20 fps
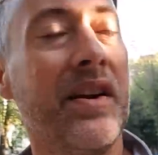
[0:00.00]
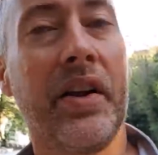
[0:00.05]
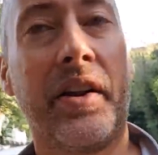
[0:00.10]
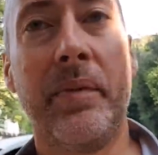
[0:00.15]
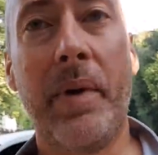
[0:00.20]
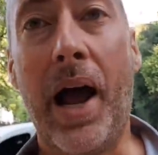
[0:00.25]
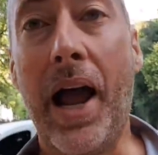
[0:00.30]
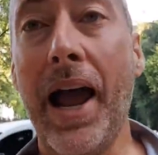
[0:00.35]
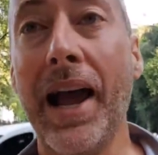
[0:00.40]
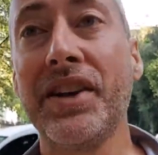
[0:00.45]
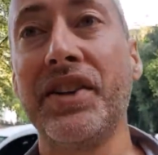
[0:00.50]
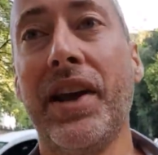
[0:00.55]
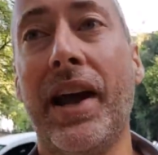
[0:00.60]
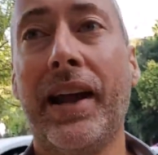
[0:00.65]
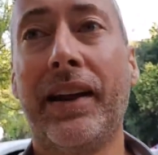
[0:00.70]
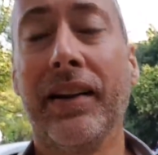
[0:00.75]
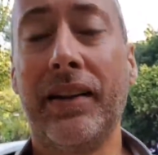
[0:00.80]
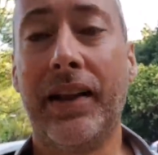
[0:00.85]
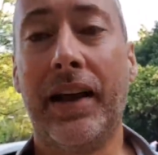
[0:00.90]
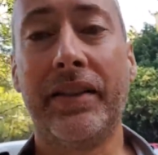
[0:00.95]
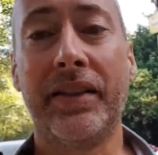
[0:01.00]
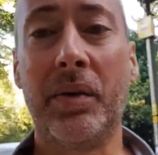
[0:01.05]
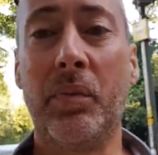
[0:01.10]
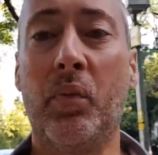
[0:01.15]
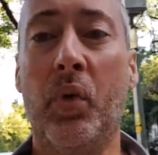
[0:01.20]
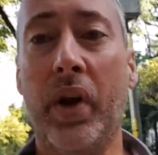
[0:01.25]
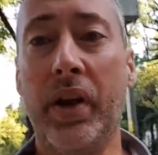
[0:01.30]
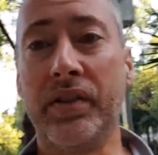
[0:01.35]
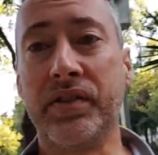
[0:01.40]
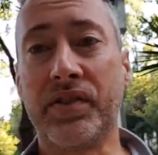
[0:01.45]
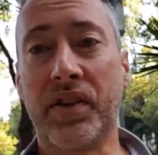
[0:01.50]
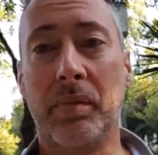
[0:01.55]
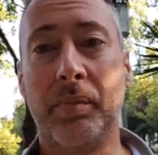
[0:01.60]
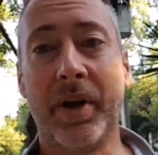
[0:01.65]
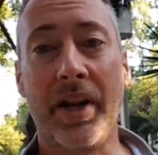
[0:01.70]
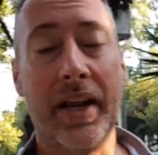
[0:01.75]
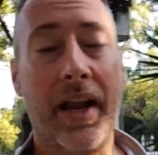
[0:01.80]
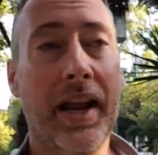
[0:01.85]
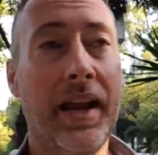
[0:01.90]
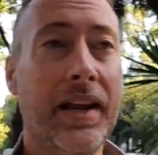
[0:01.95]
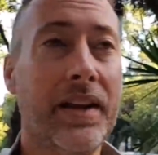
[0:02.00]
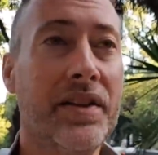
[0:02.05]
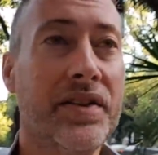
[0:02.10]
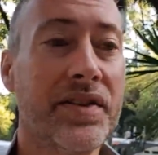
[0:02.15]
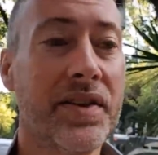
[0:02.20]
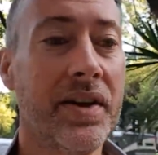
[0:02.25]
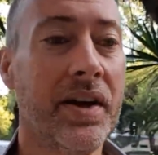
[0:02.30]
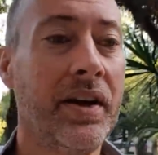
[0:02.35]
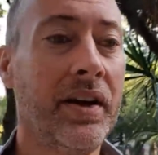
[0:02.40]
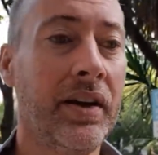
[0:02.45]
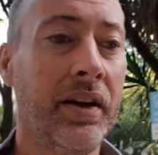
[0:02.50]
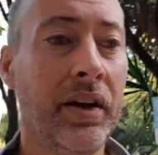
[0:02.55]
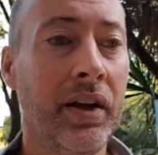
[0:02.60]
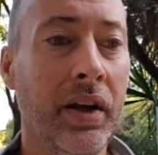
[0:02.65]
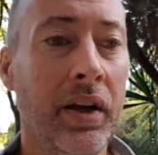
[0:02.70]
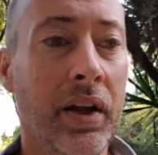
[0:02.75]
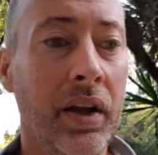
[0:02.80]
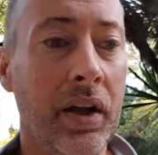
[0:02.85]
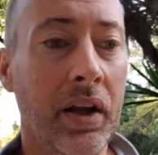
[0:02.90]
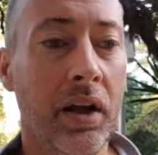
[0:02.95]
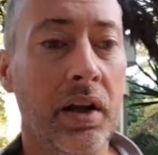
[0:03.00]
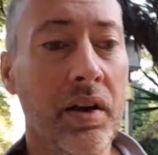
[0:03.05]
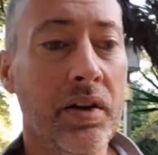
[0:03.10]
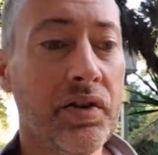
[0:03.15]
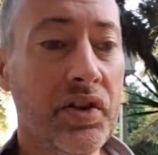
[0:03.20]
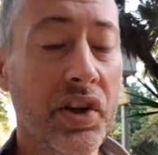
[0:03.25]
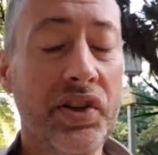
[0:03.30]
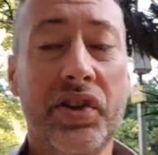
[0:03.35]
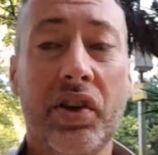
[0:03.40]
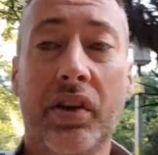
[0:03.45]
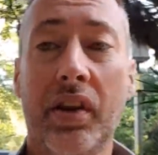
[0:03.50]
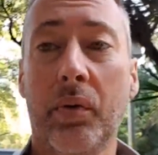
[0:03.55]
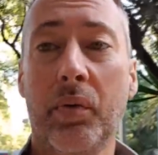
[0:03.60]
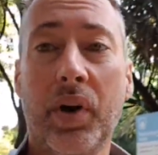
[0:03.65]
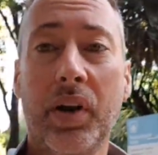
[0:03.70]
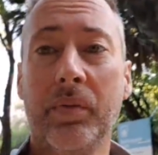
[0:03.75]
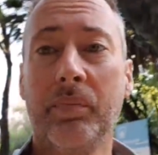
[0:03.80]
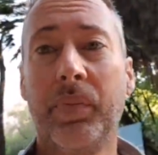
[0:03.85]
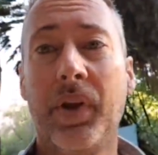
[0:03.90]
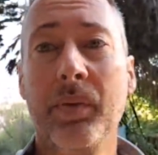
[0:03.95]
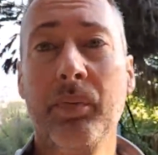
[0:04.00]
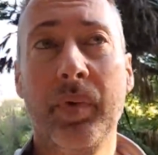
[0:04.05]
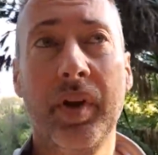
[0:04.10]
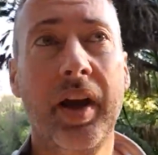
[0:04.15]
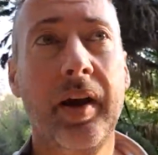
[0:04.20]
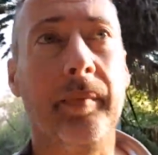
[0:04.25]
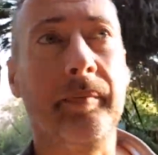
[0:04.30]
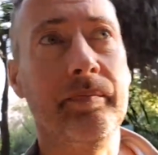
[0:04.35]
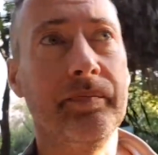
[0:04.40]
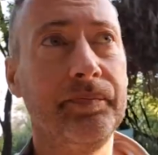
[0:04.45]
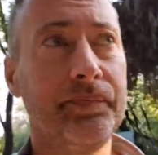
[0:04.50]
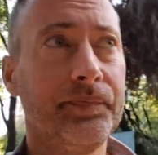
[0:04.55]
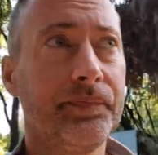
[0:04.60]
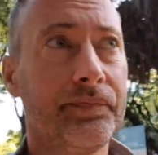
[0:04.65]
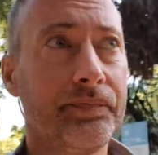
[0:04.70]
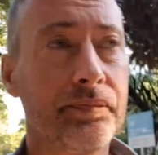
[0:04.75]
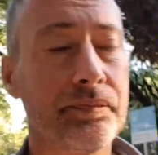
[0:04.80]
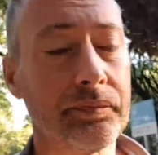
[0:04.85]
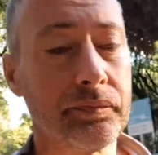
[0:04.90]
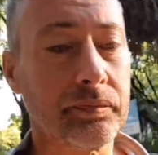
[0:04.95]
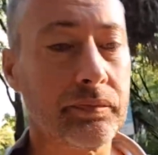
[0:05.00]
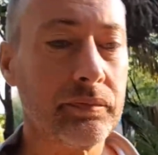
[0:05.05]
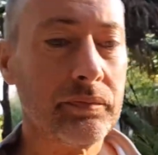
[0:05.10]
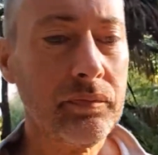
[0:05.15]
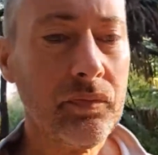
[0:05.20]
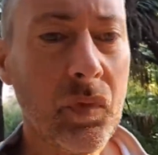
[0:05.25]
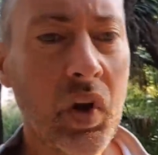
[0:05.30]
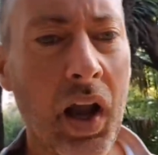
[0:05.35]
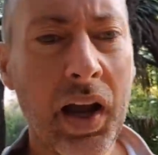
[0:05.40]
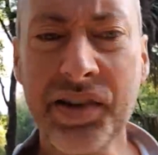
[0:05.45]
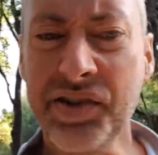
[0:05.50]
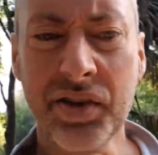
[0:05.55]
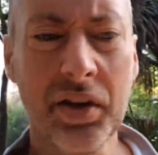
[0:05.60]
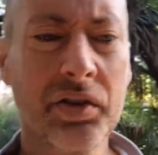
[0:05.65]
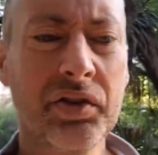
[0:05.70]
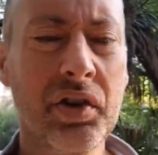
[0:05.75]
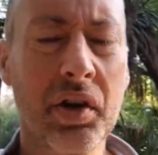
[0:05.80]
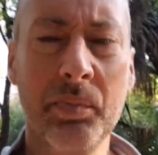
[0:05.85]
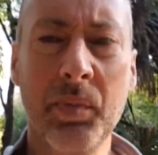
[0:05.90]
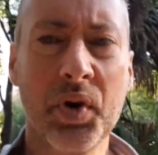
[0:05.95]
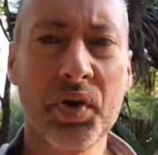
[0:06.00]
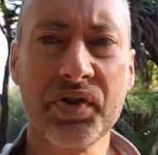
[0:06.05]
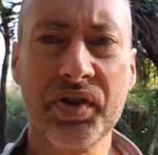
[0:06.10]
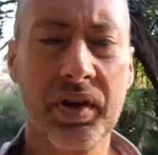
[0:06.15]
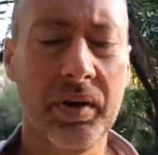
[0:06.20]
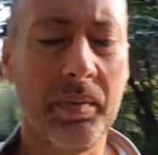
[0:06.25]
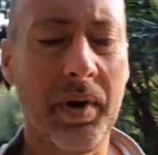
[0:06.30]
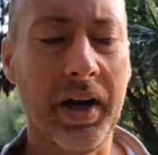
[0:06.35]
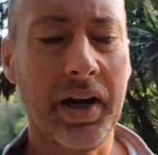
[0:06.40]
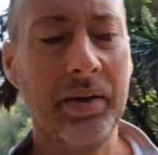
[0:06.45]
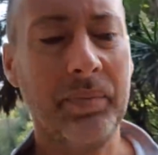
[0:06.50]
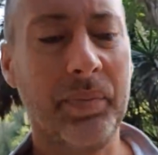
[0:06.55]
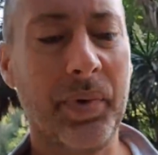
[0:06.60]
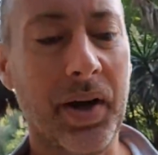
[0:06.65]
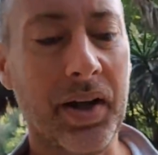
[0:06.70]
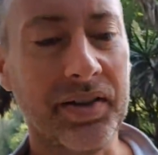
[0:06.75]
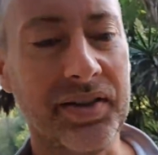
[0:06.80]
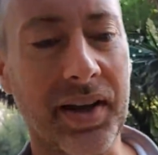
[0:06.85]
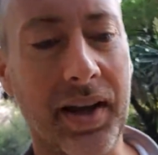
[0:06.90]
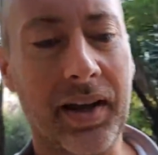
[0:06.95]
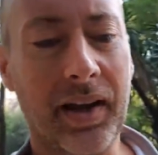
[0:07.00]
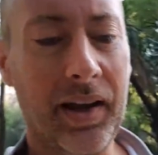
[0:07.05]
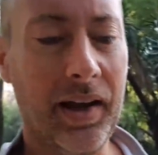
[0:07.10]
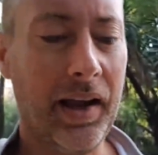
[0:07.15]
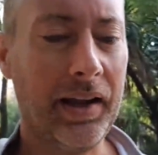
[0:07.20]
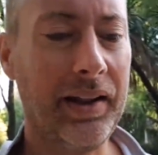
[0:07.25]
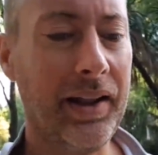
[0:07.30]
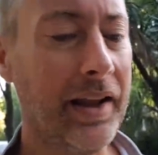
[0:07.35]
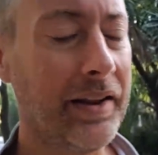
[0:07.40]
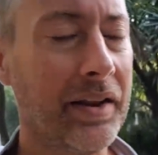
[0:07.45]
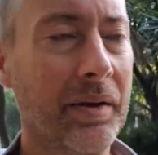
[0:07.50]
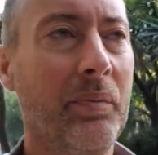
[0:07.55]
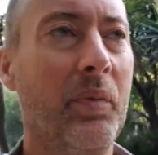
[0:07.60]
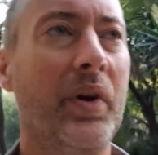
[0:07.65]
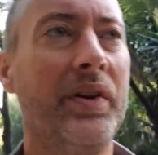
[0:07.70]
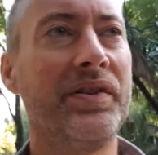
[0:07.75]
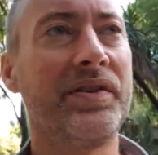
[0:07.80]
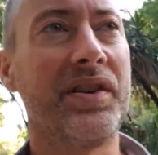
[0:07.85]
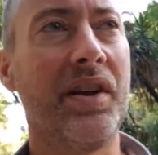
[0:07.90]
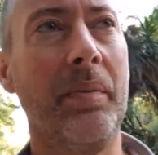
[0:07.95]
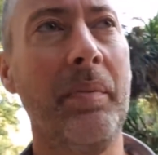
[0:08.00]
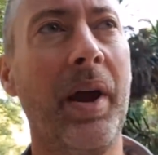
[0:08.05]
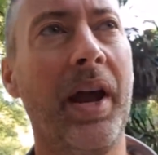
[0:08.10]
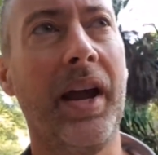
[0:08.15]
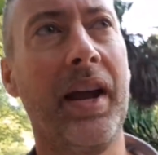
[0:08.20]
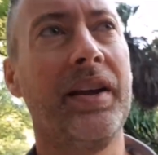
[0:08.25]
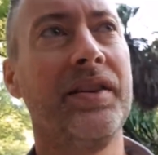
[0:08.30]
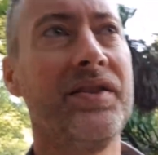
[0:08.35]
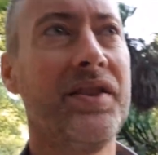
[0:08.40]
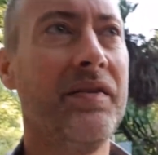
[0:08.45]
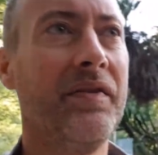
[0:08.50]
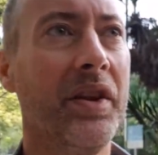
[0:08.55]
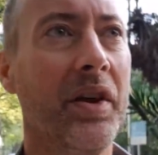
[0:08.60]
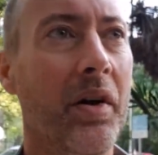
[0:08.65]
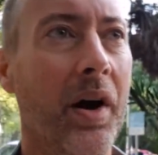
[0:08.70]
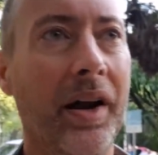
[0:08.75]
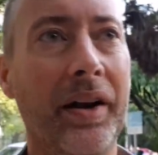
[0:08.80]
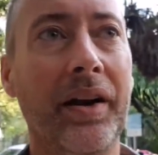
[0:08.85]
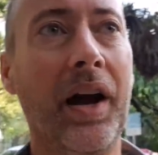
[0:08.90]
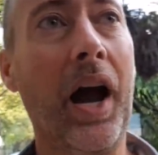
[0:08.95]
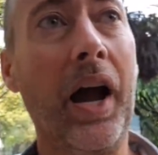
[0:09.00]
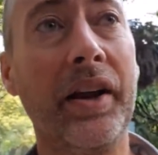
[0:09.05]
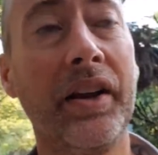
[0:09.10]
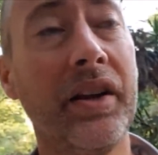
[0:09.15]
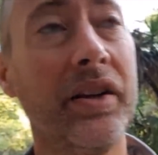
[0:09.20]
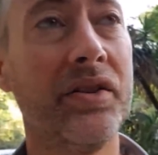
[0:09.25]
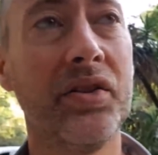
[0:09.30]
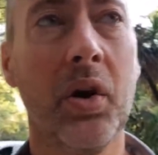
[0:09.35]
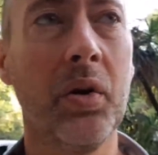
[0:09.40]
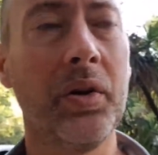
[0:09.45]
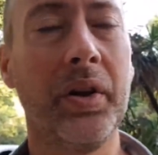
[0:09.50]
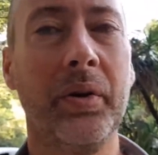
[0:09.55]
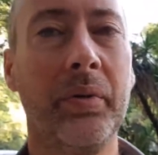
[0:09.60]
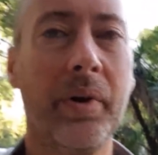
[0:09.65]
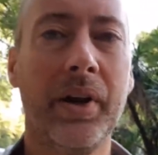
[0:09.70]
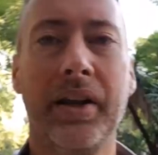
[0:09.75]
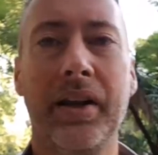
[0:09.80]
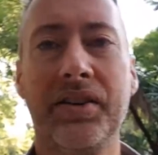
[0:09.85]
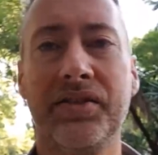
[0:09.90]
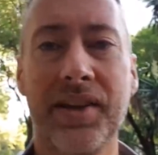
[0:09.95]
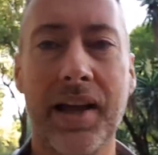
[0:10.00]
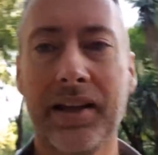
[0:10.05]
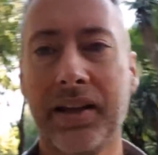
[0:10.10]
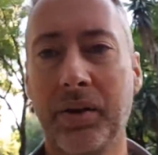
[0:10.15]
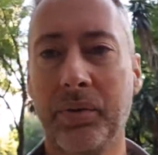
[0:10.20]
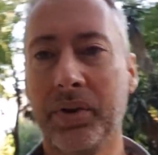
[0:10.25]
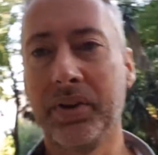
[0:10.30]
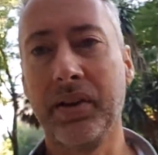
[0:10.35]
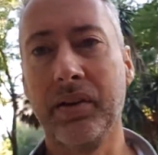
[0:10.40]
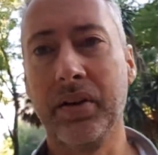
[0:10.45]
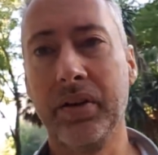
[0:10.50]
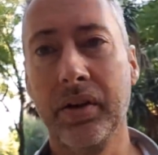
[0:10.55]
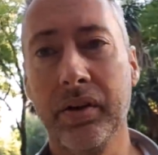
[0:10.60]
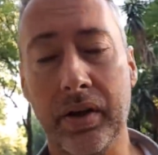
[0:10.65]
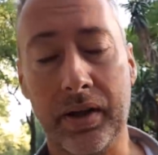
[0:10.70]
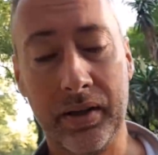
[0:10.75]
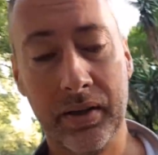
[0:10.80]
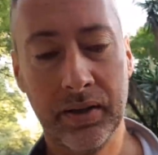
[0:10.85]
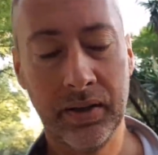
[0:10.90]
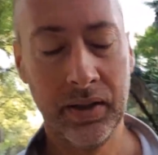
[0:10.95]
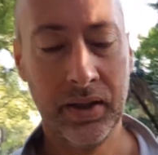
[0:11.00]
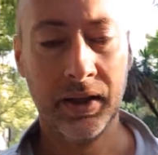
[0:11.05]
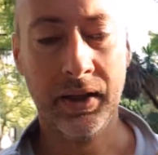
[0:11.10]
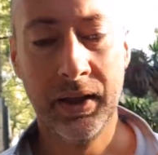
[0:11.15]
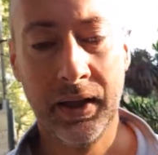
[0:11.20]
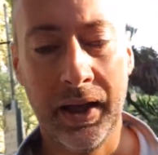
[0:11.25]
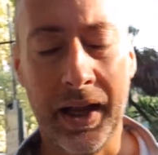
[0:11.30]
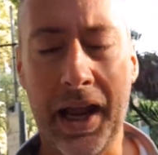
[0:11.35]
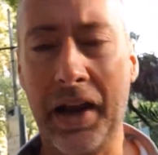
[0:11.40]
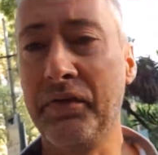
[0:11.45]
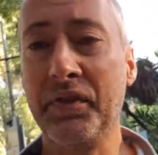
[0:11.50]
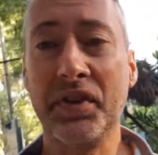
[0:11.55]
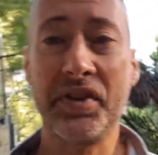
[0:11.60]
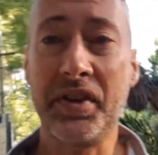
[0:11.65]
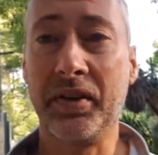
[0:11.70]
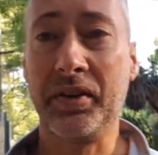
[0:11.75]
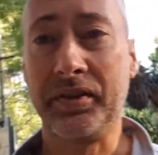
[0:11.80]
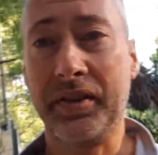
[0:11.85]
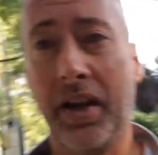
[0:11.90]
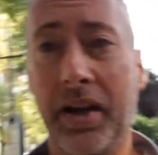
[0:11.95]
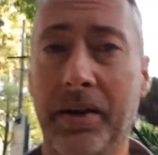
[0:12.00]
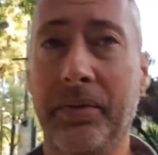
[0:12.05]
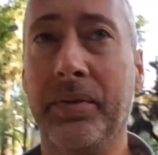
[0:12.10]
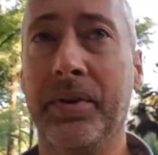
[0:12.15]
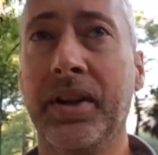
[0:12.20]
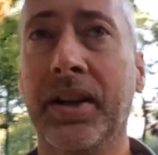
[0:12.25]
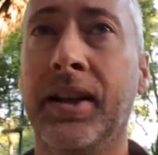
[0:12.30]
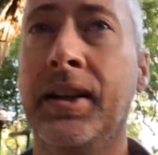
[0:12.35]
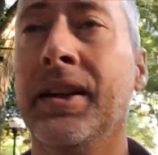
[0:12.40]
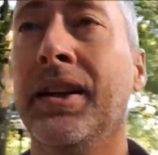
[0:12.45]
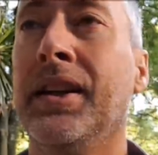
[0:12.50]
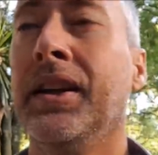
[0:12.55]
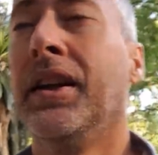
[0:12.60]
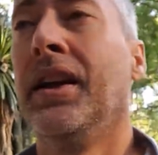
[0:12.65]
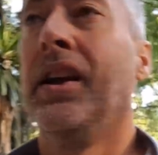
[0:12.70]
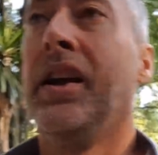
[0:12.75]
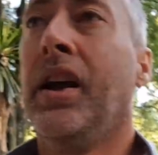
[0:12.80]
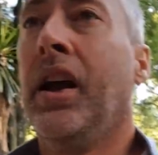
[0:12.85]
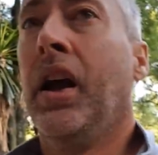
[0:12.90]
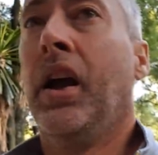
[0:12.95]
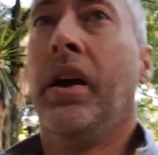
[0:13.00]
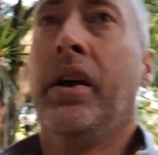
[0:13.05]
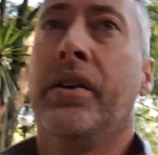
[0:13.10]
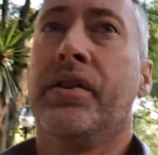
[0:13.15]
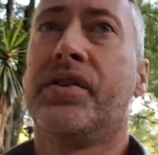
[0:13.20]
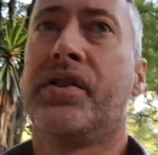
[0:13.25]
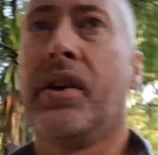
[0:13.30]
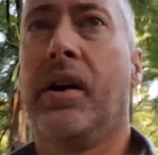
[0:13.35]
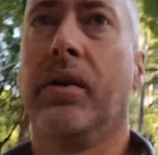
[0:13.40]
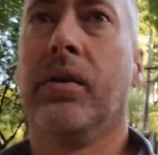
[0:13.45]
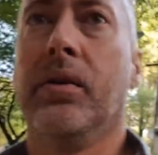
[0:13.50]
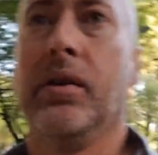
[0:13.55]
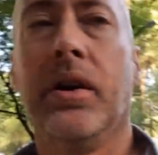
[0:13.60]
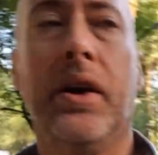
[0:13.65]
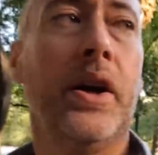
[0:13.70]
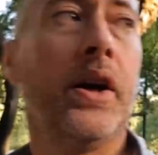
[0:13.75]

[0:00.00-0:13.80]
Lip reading: all their, I actually had to let them win so many hands just so they wouldn't beat me up. I still took most of their money, but I'd let them win some hands, even though I could totally read exactly what they were doing every single time. So